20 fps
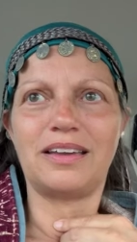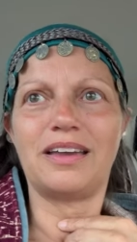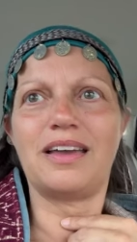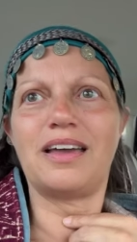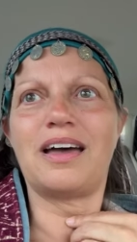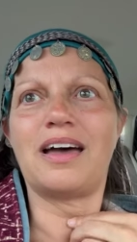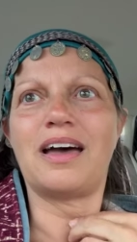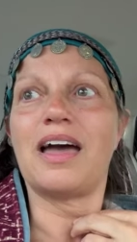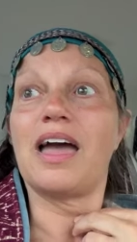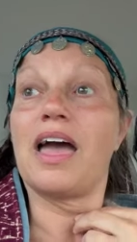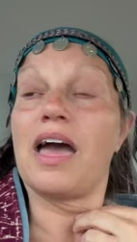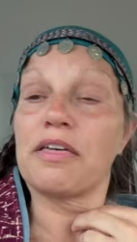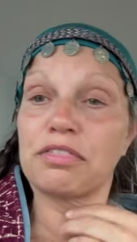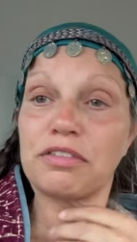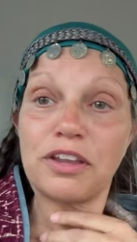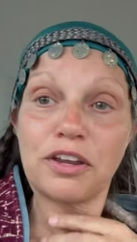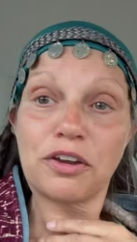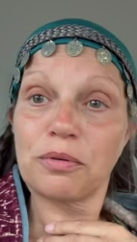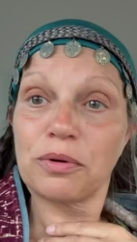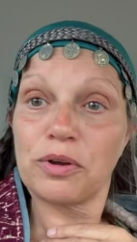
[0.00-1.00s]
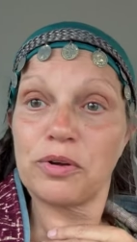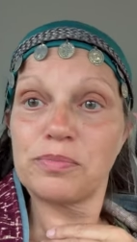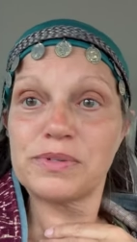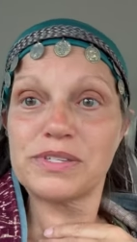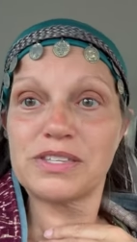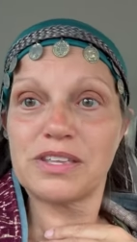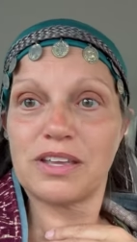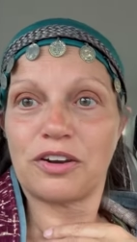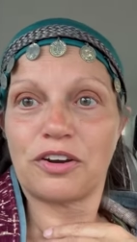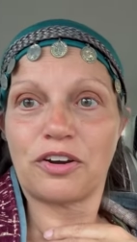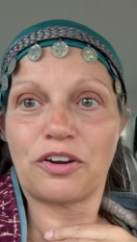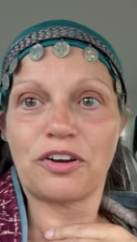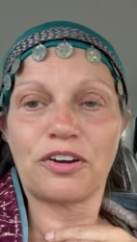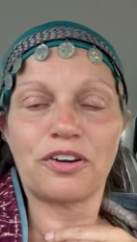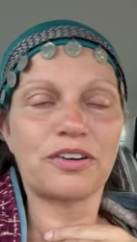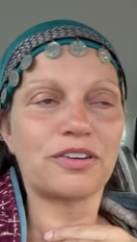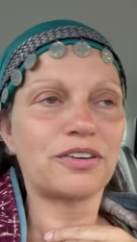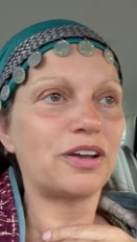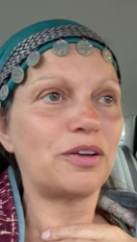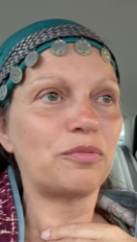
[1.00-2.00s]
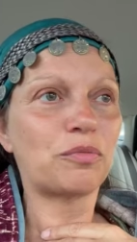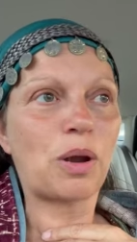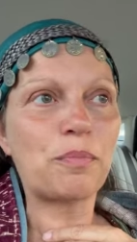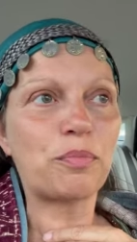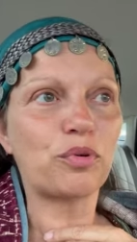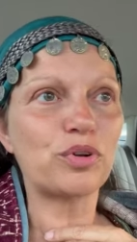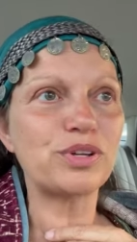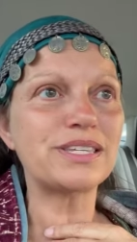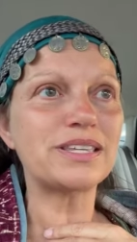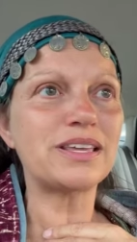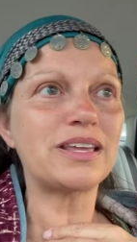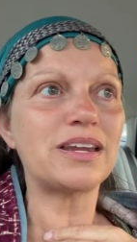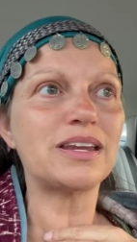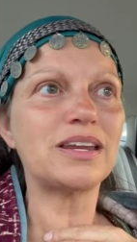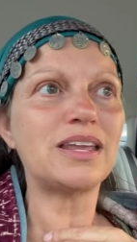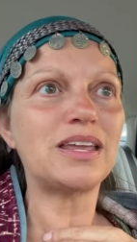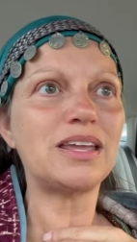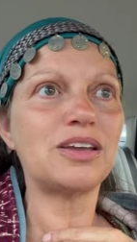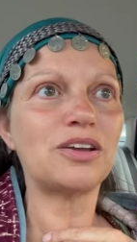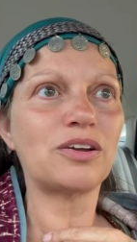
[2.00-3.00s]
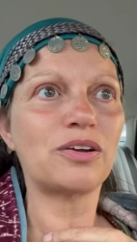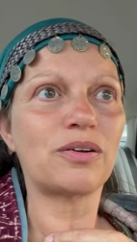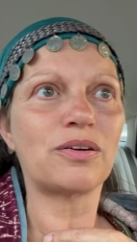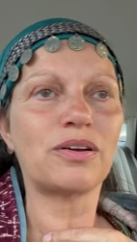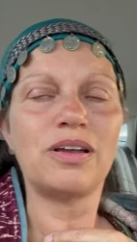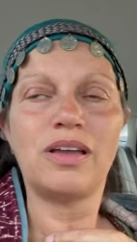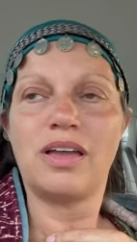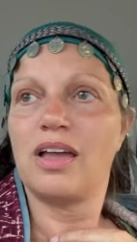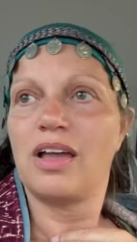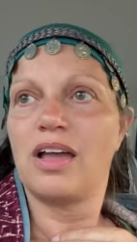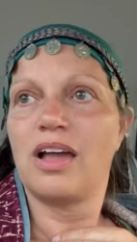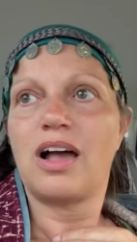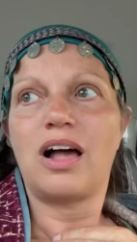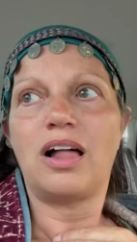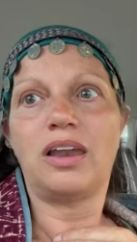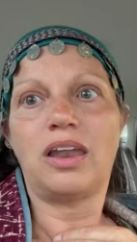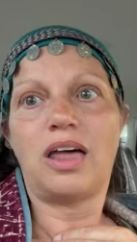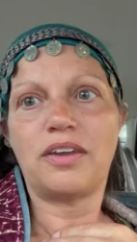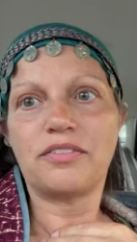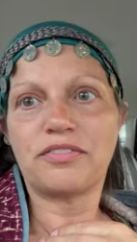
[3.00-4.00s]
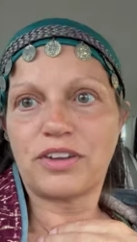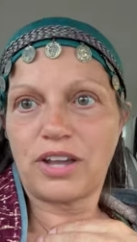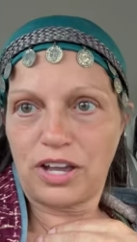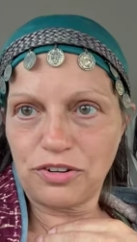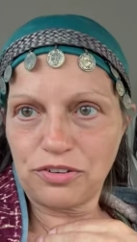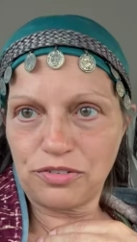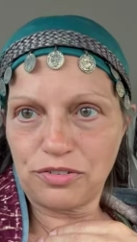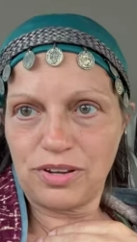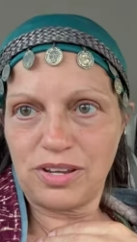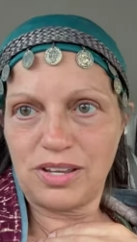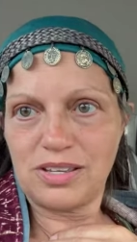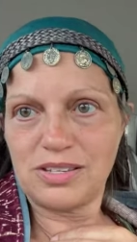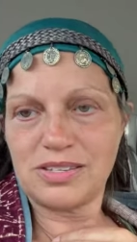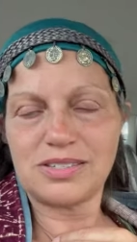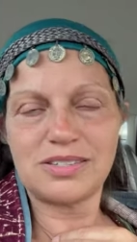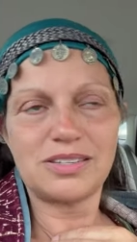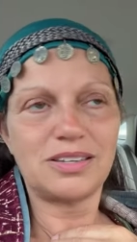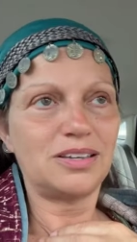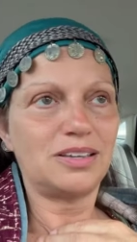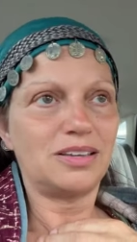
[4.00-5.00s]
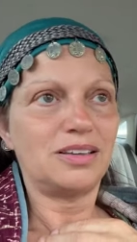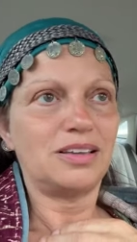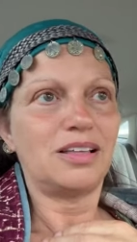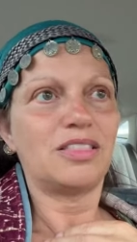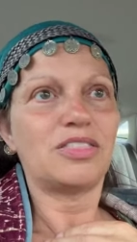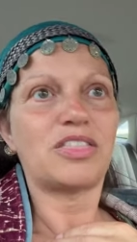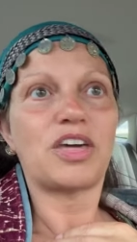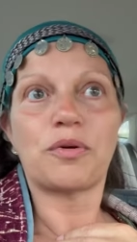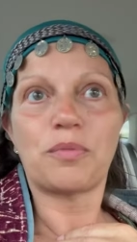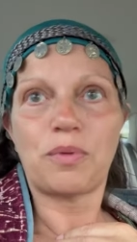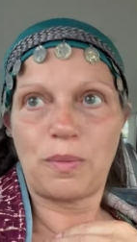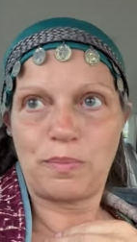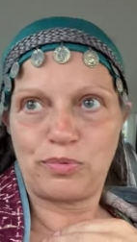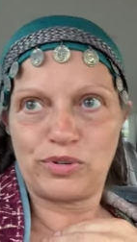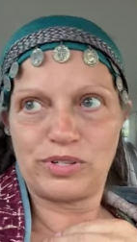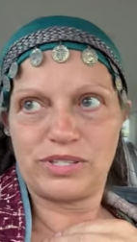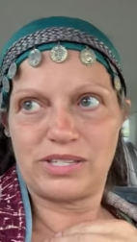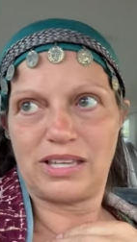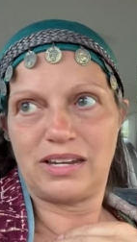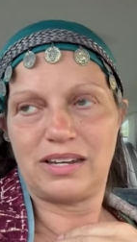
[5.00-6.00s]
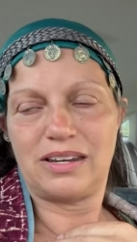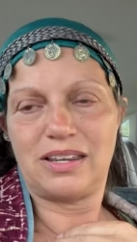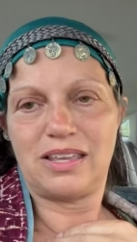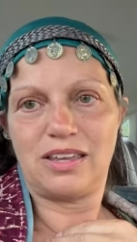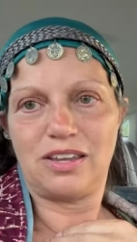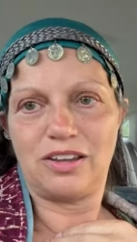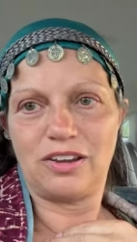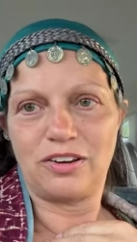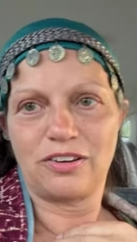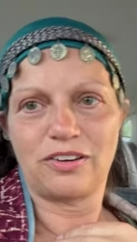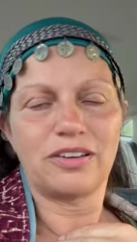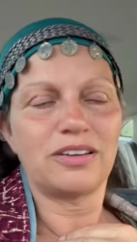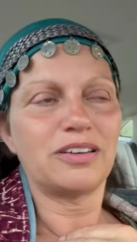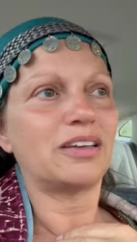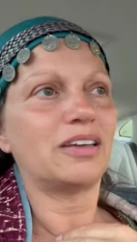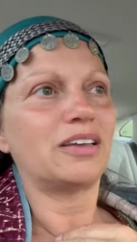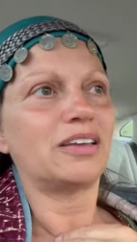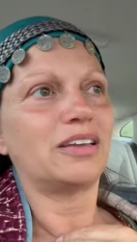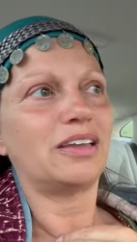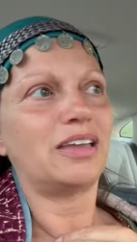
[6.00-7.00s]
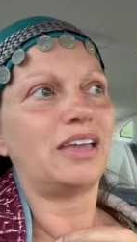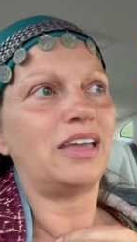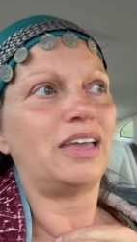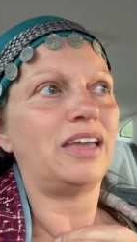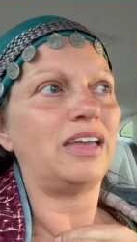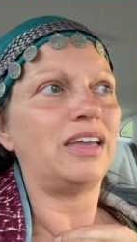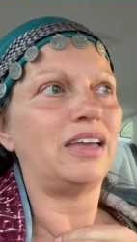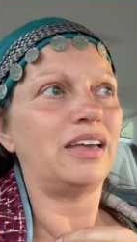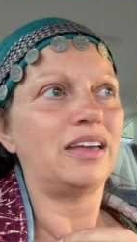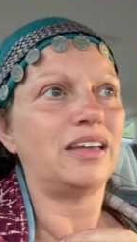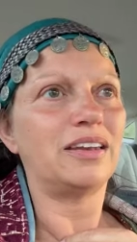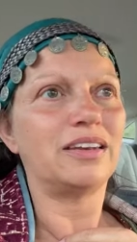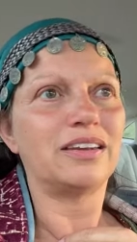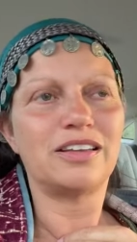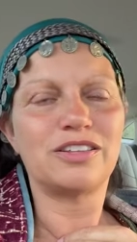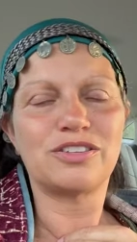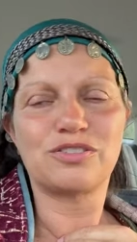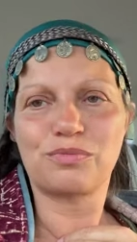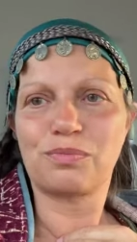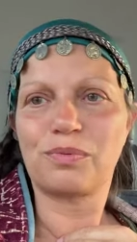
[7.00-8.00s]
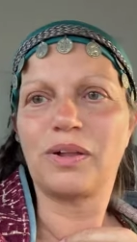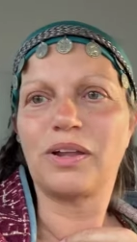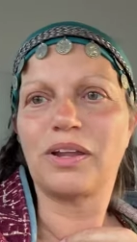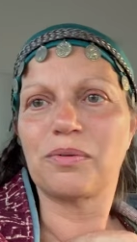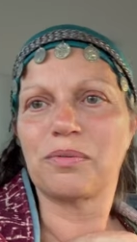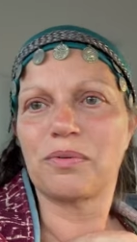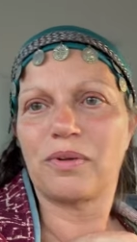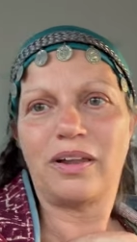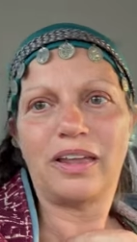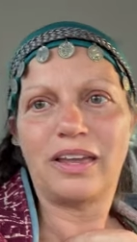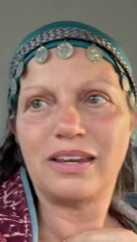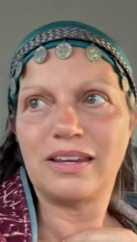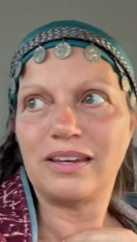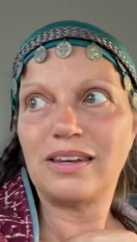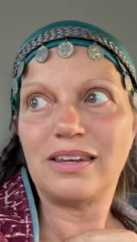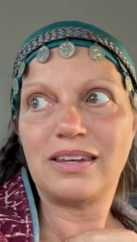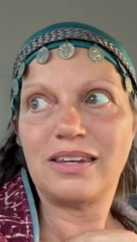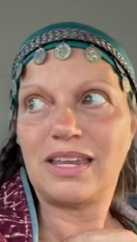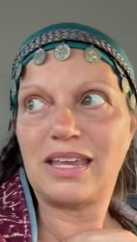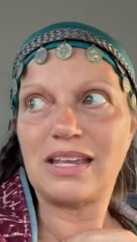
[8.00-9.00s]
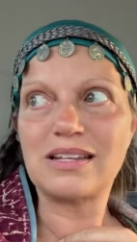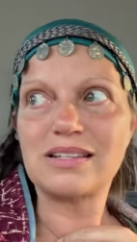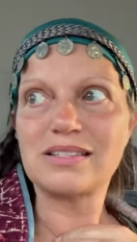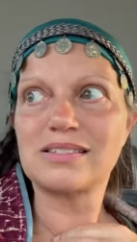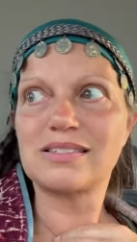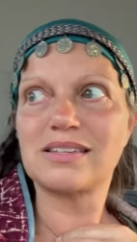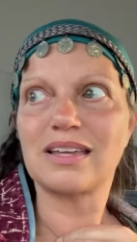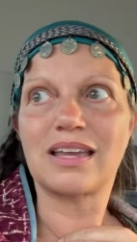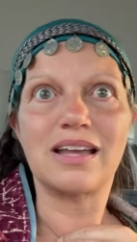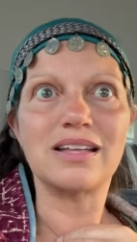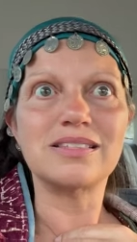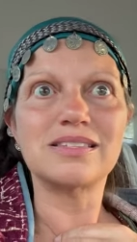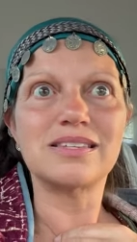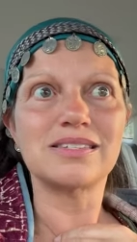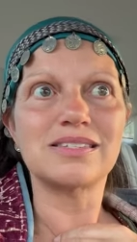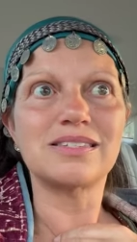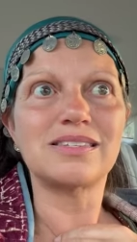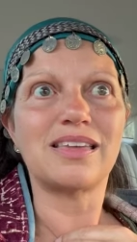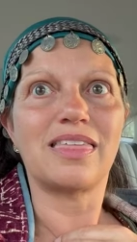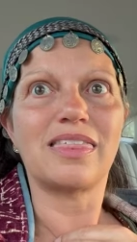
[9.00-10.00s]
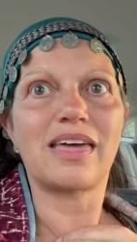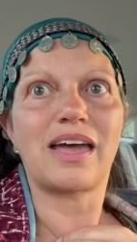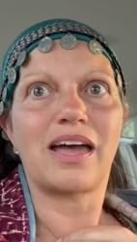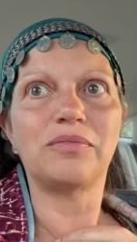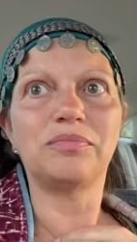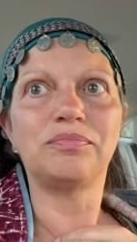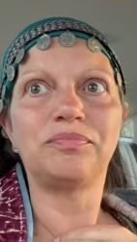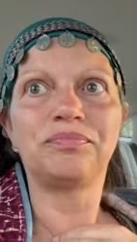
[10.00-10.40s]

uh, ethnic groups that are represented here, a lot of countries that are represented here, and it's really, really neat to get to see that.